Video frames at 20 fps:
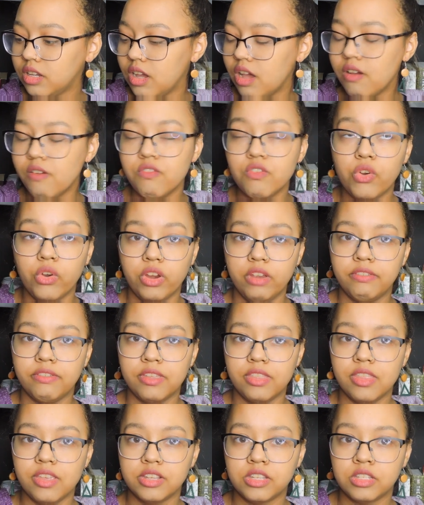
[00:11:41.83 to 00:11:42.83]
of grief
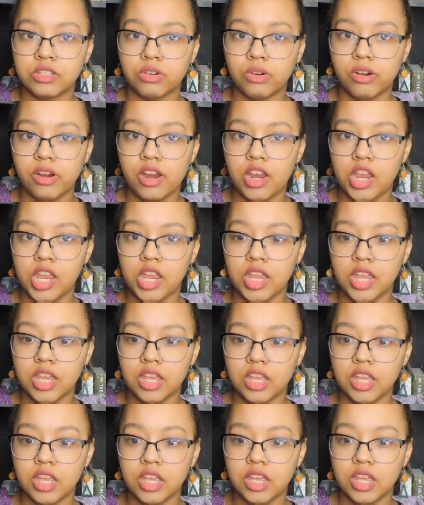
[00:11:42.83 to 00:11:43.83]
in this story.
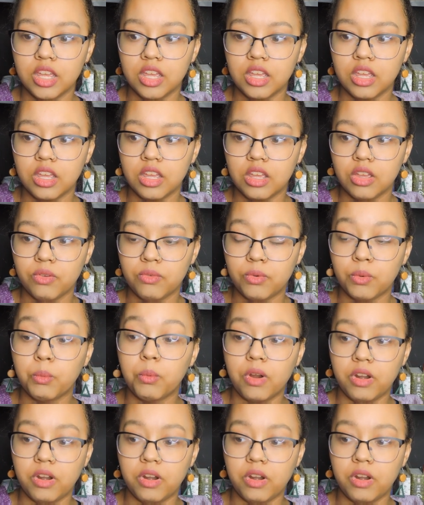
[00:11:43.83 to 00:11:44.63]
For